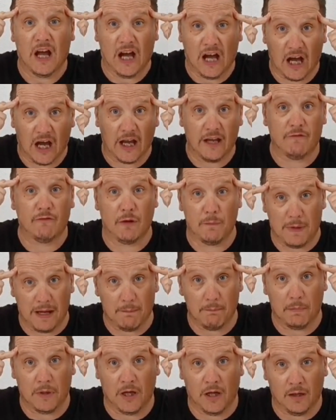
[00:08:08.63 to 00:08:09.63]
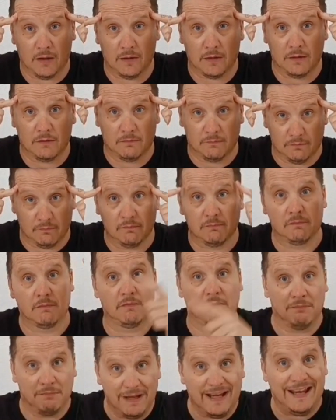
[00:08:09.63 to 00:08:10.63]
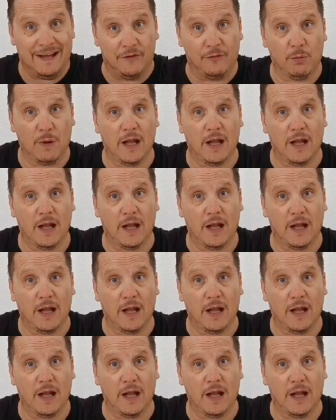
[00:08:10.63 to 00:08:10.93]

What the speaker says: I remember it